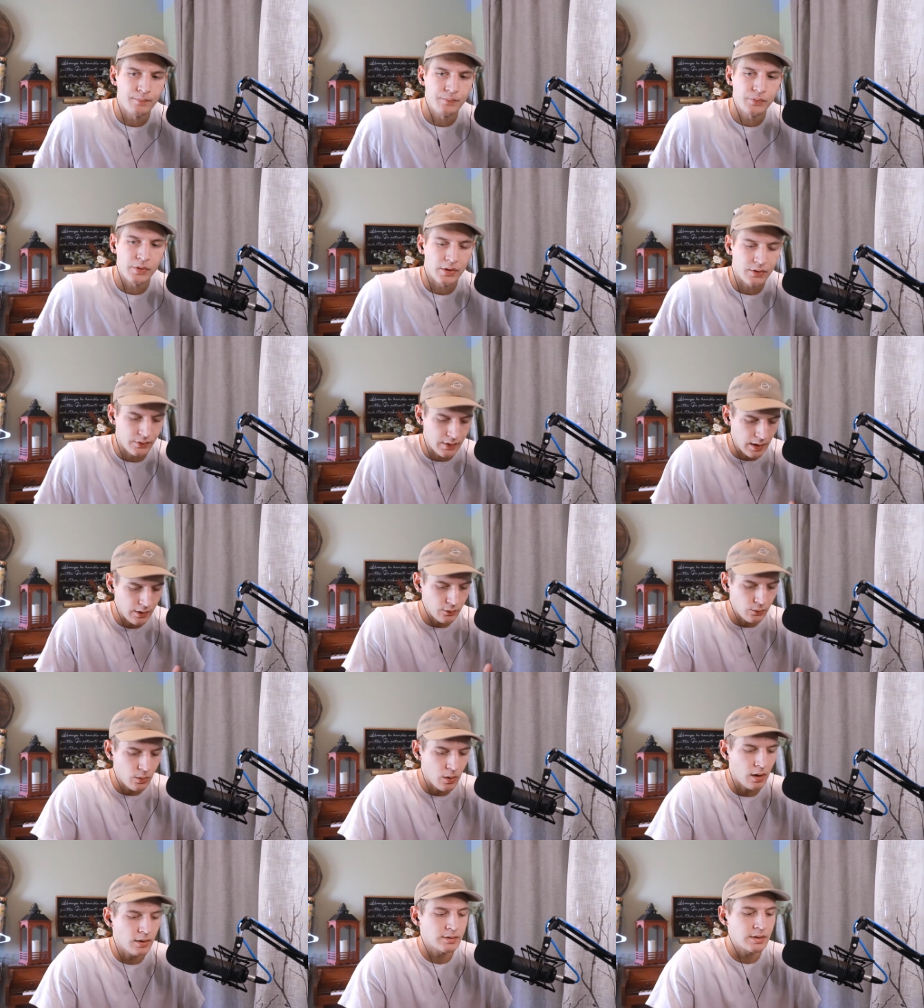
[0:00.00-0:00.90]
It's that
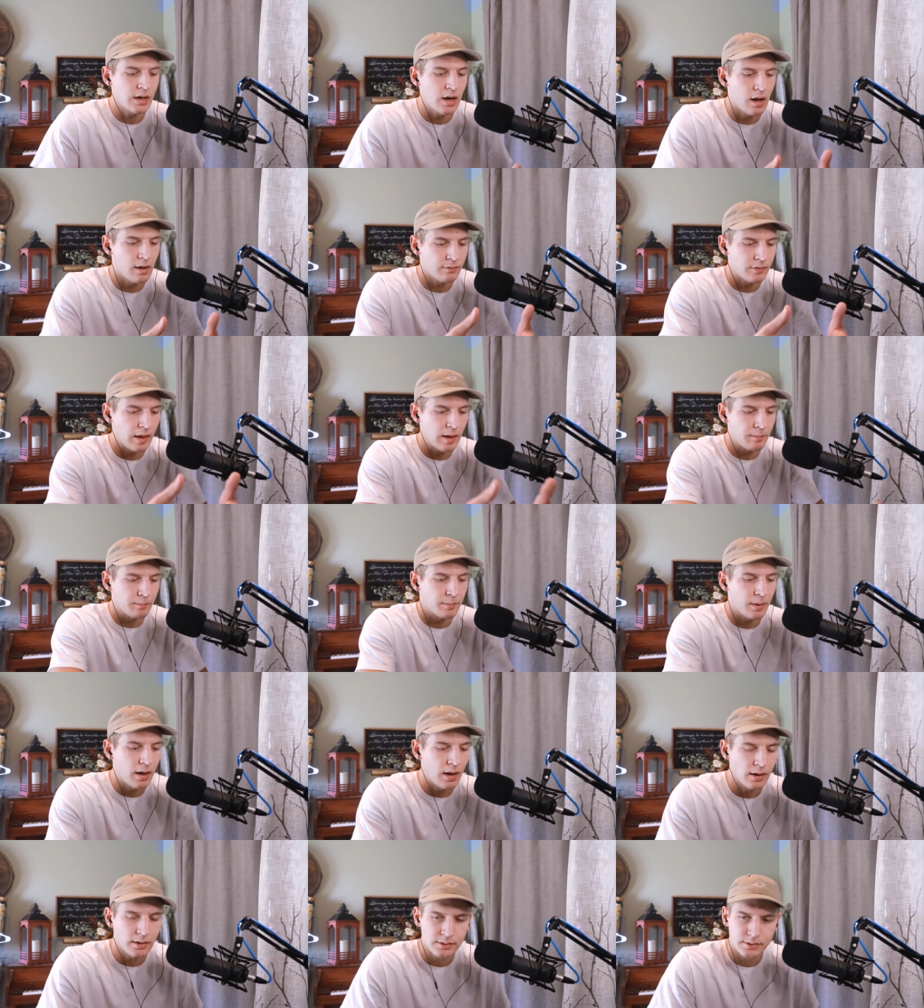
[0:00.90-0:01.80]
crossing off that
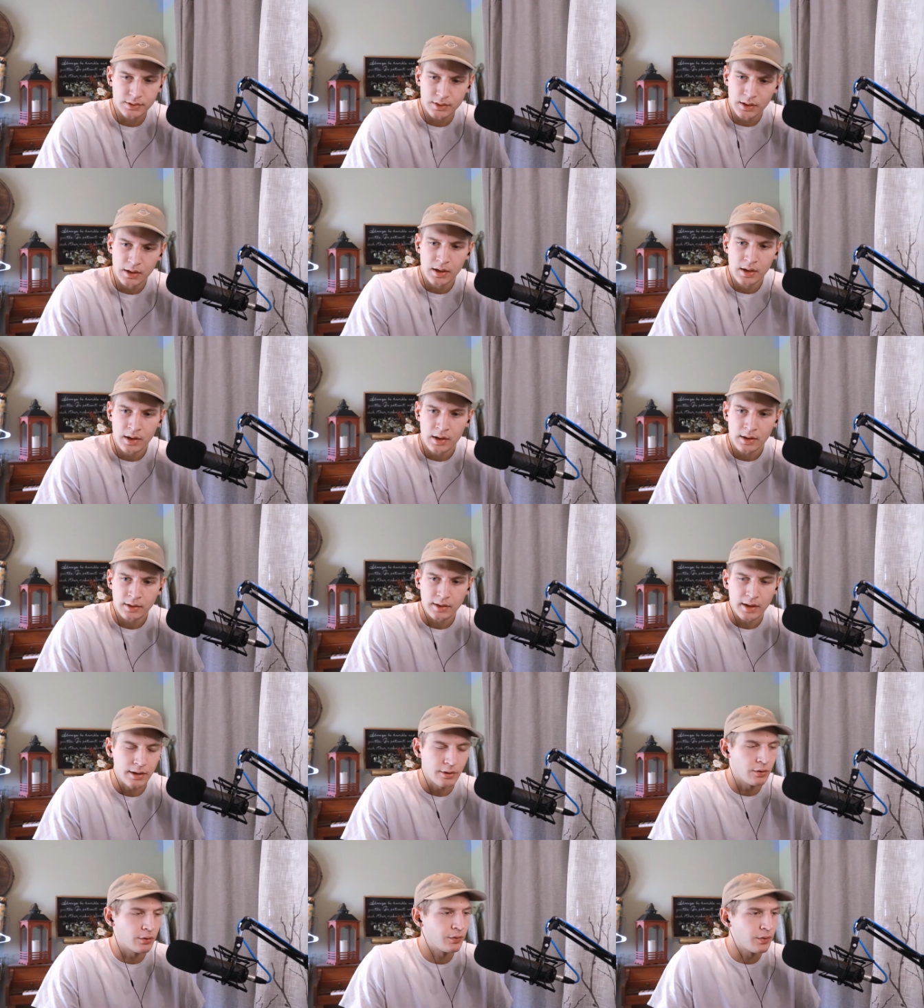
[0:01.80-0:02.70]
box
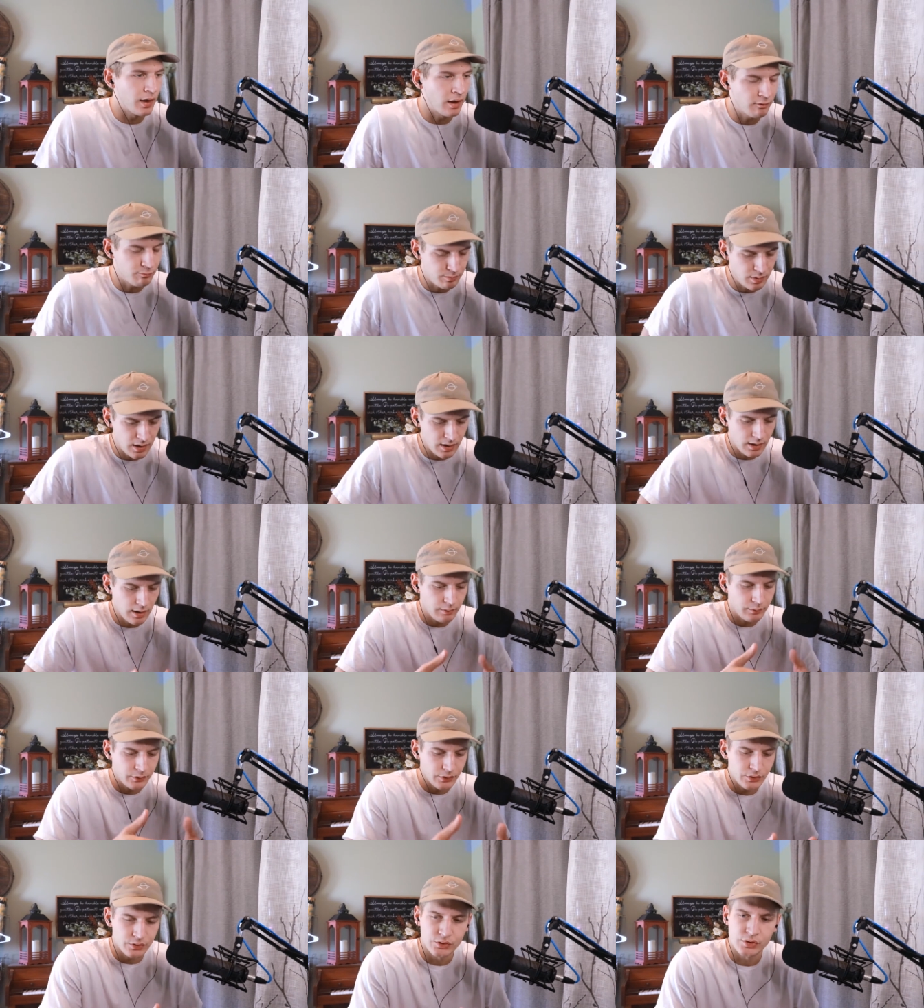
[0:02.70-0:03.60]
later in life, being
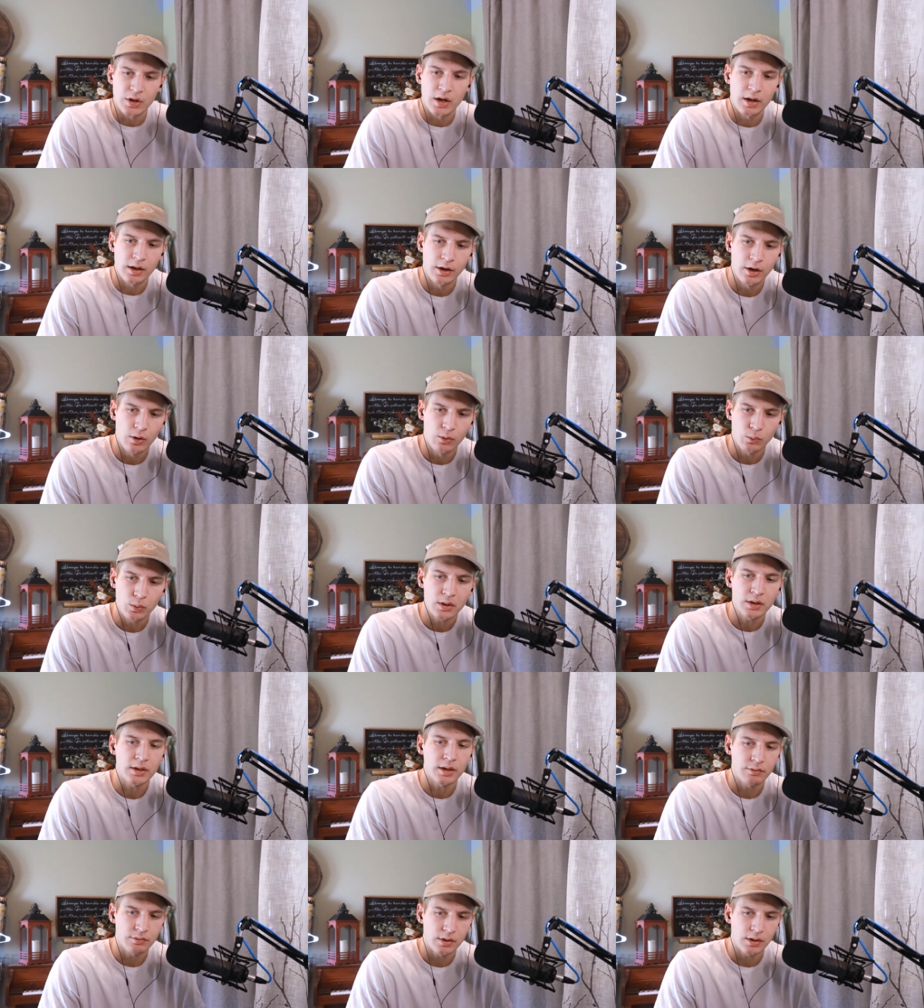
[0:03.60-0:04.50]
able to say, we
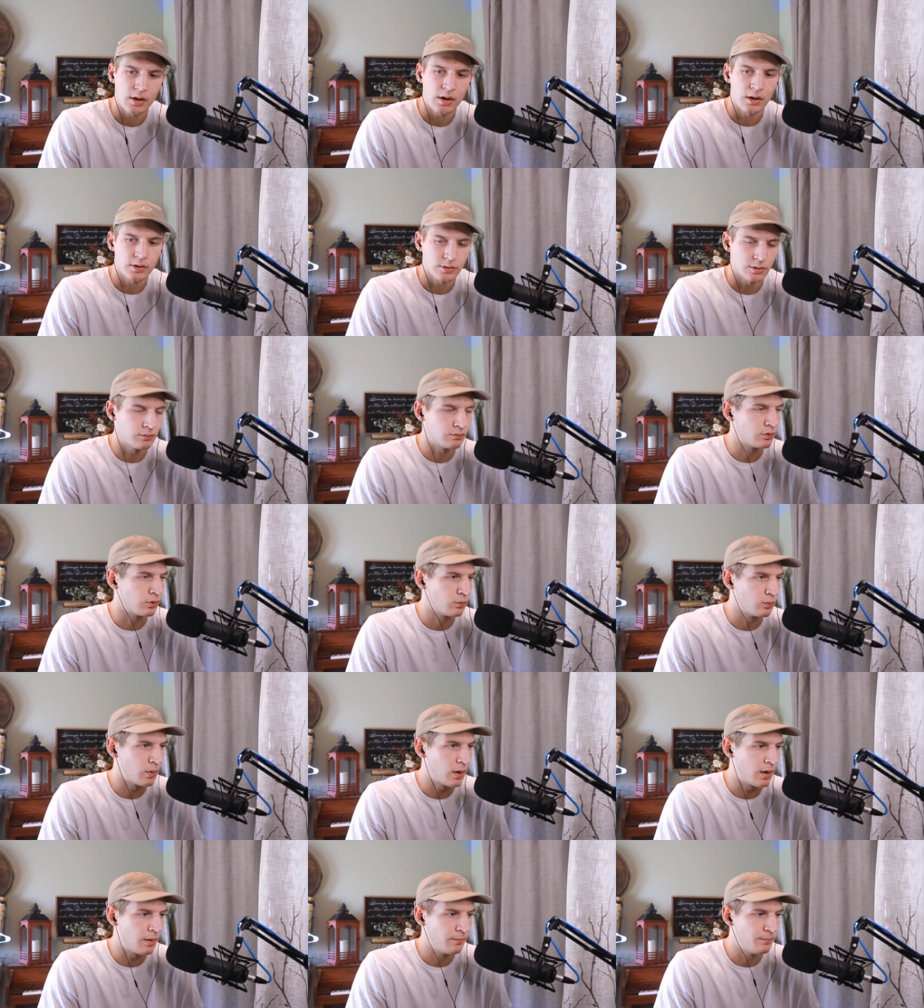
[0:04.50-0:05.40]
lived in Austin for a
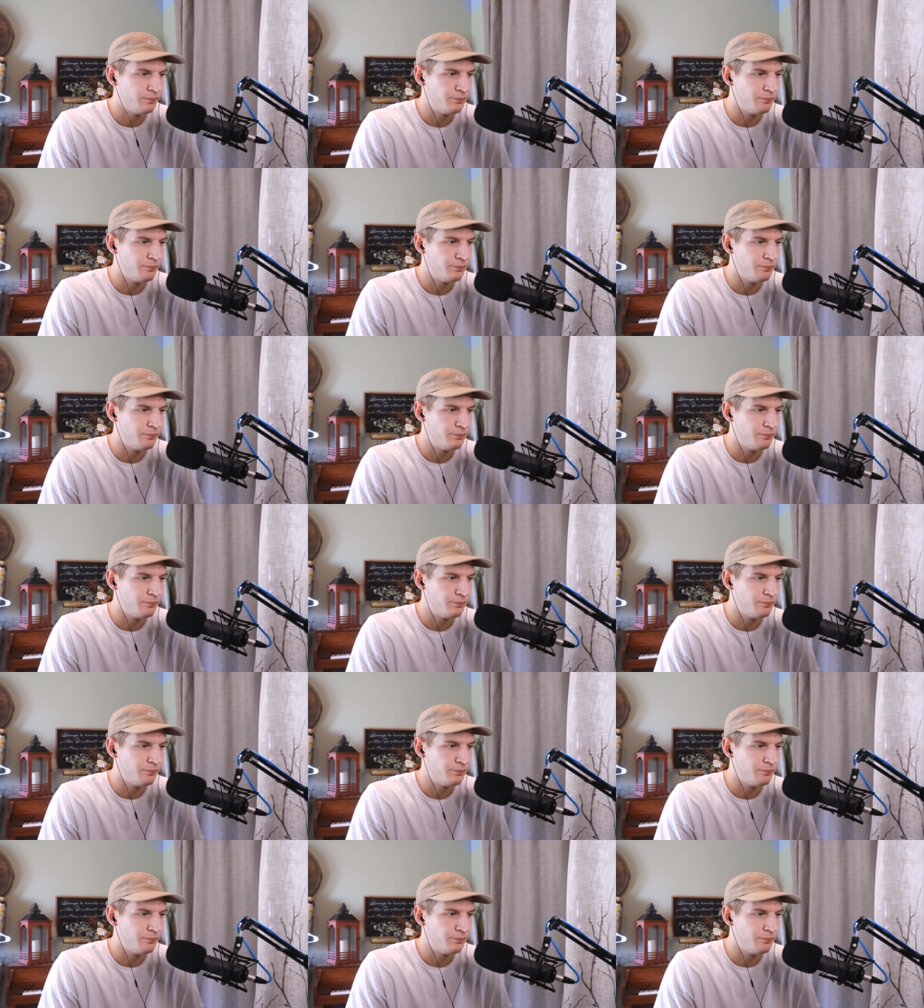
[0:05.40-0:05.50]
while.